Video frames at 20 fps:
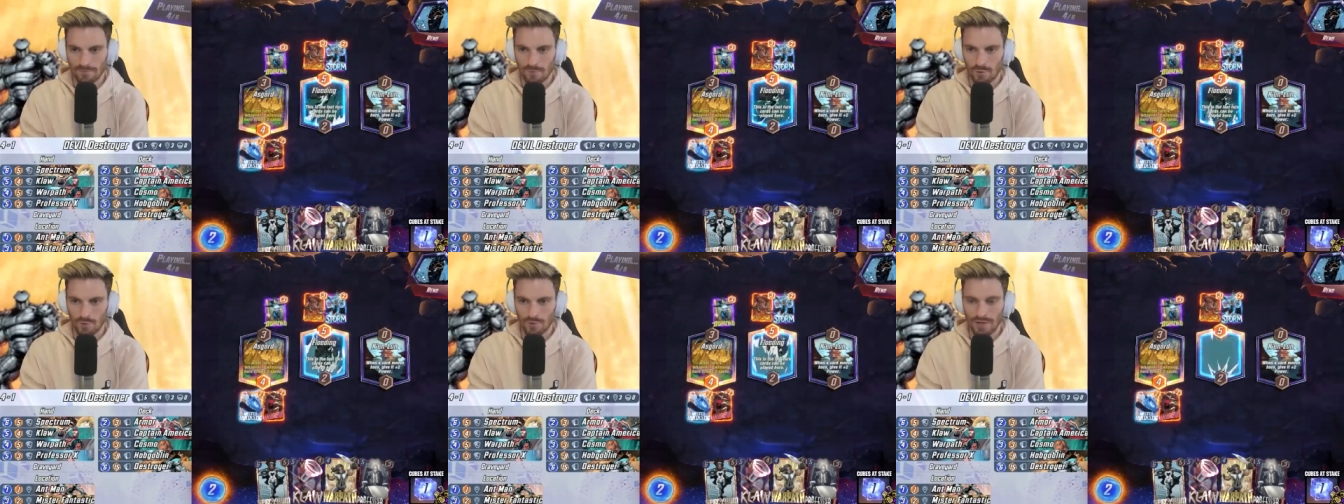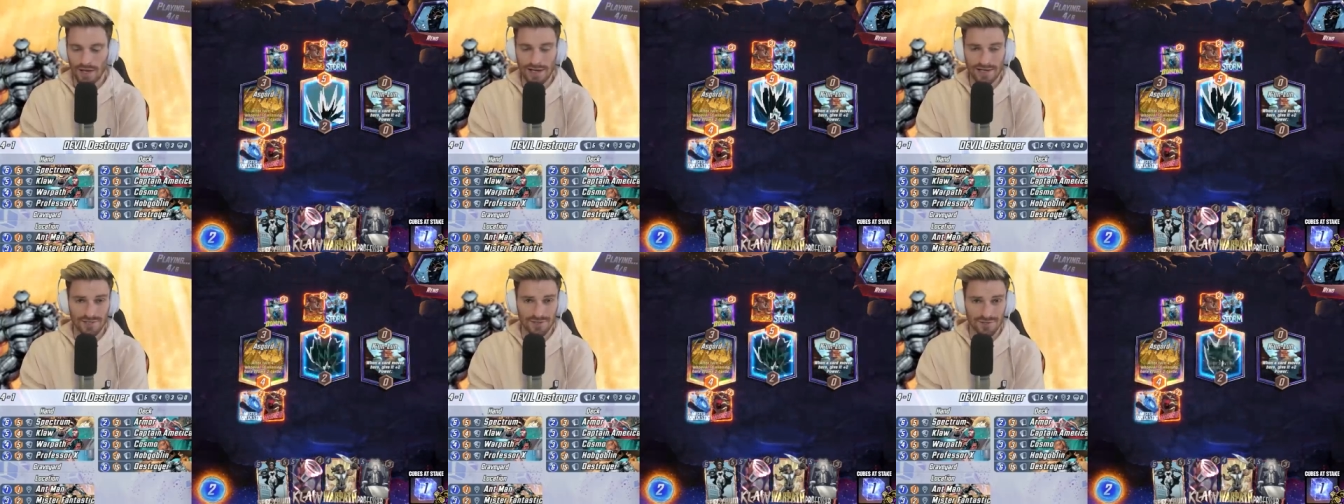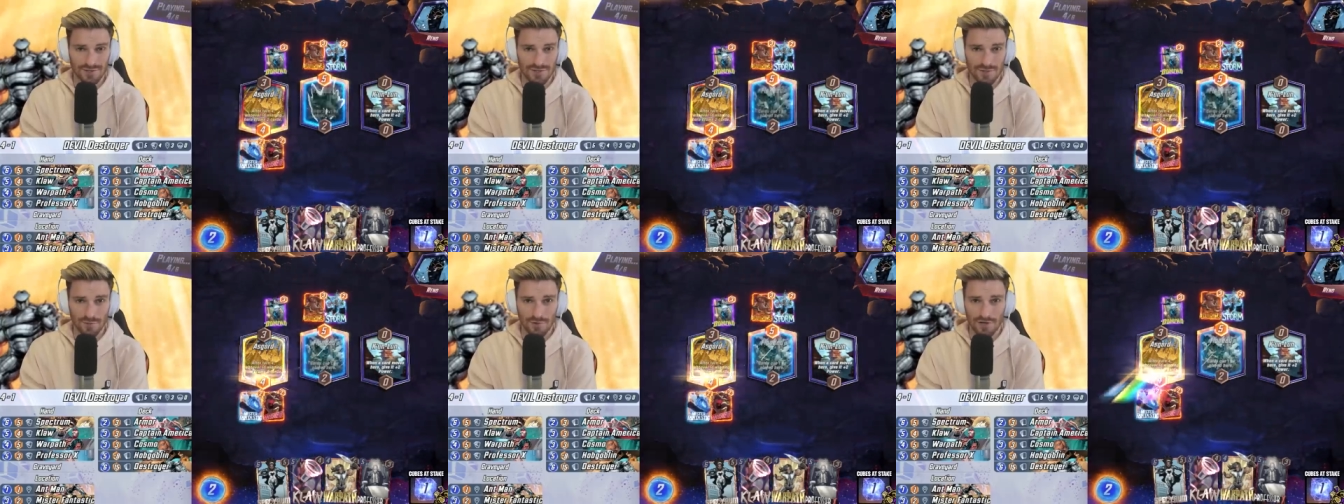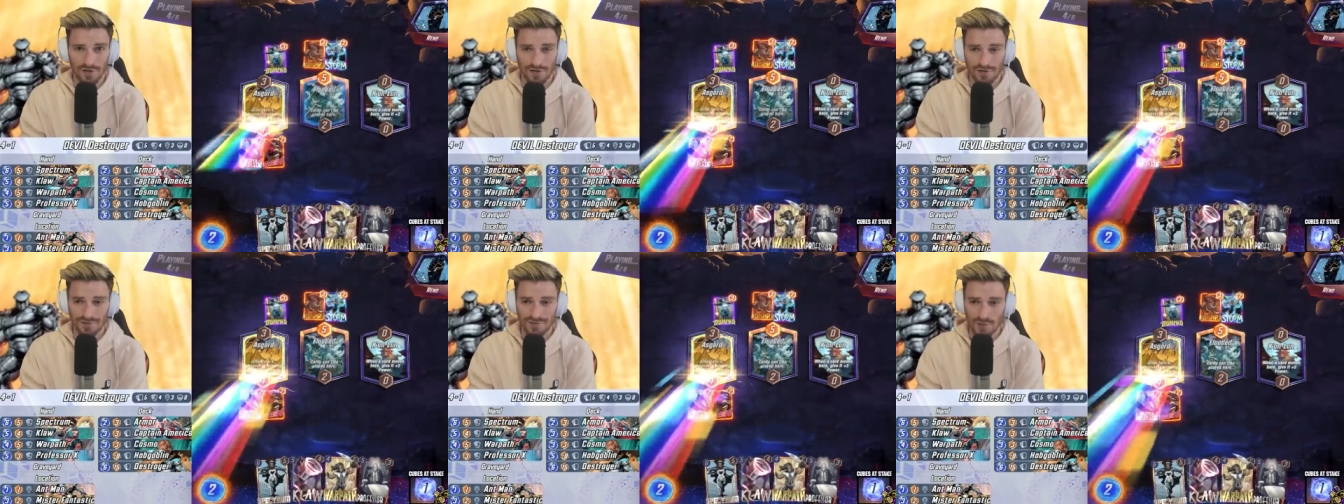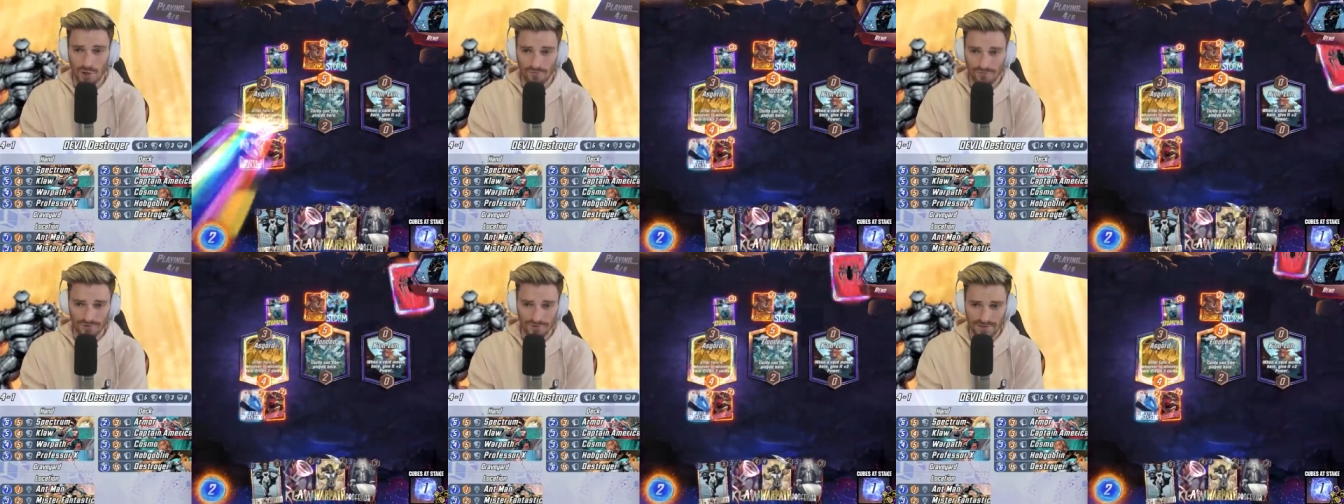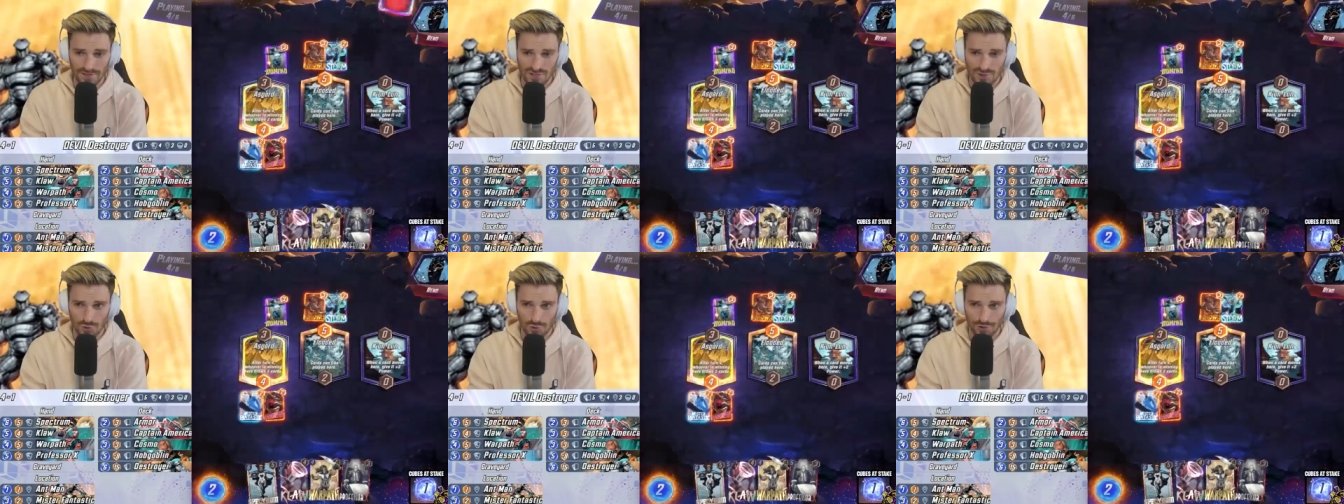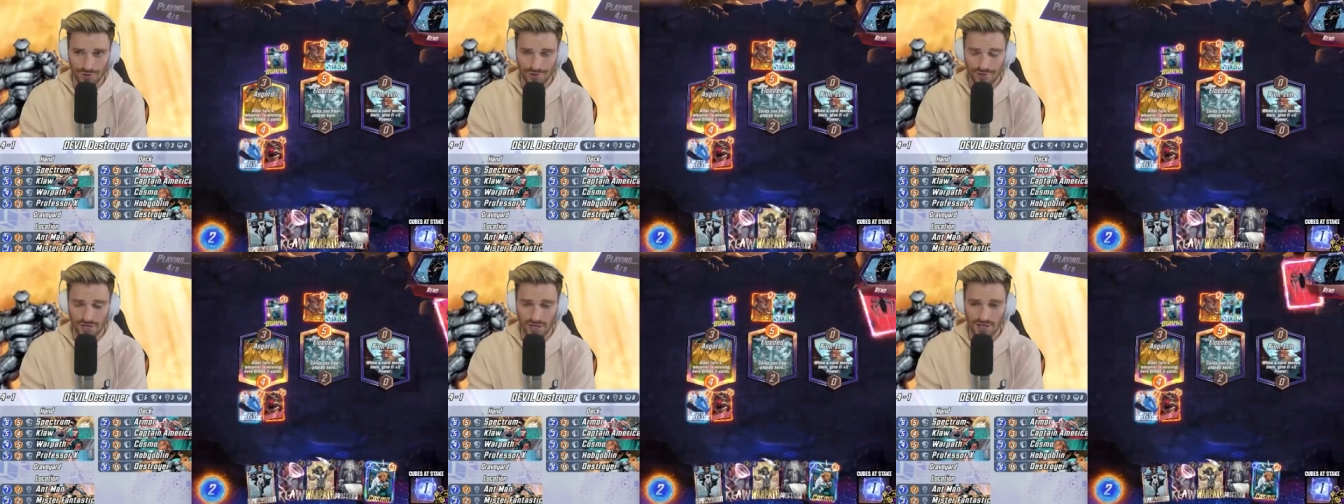pull extra two cards, hopefully
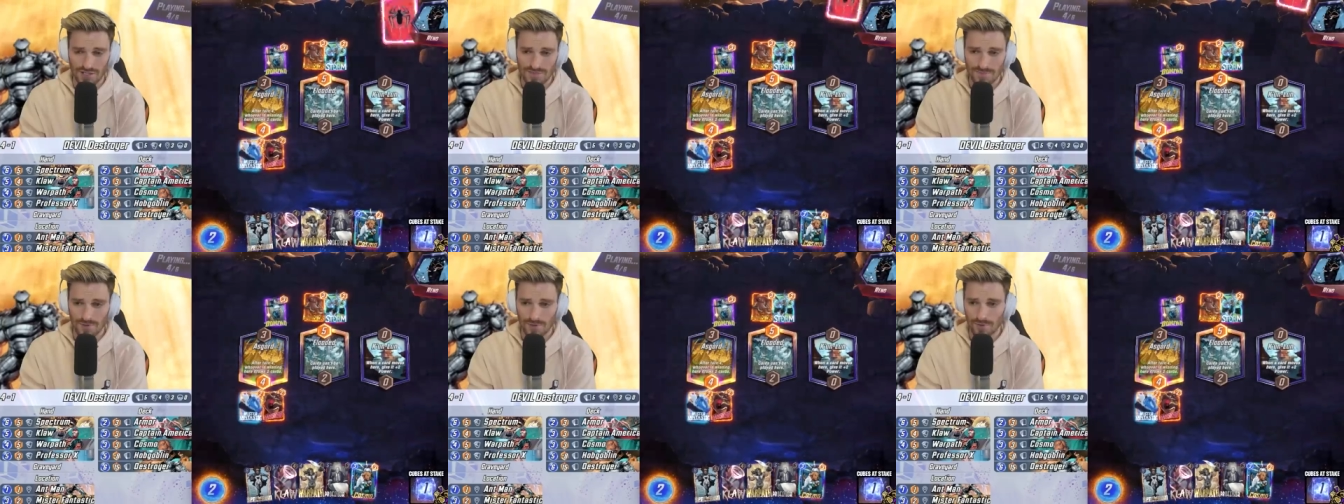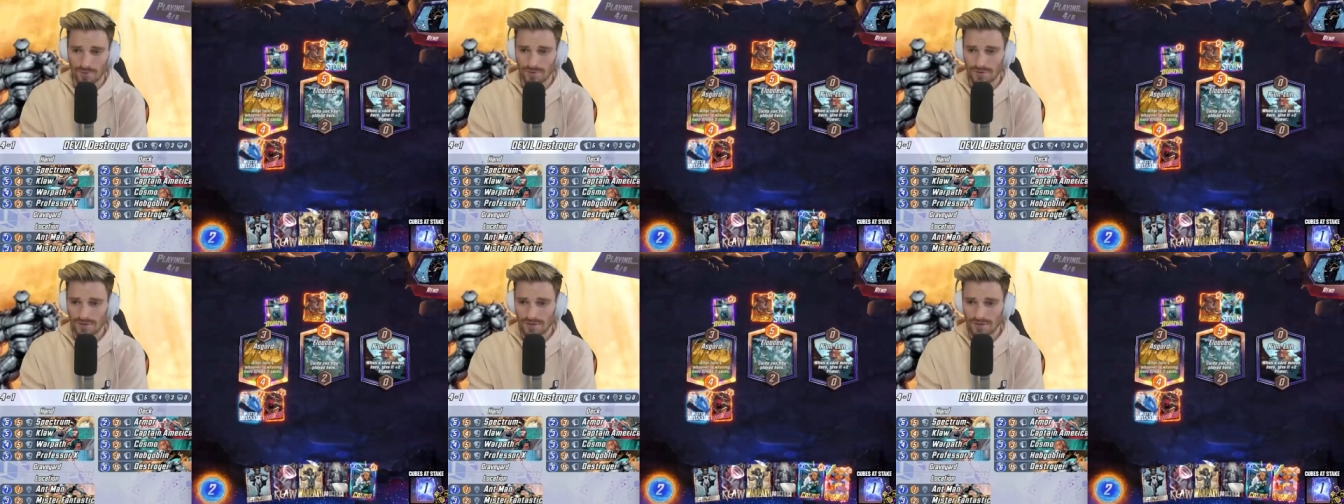Destroyer Cosmo.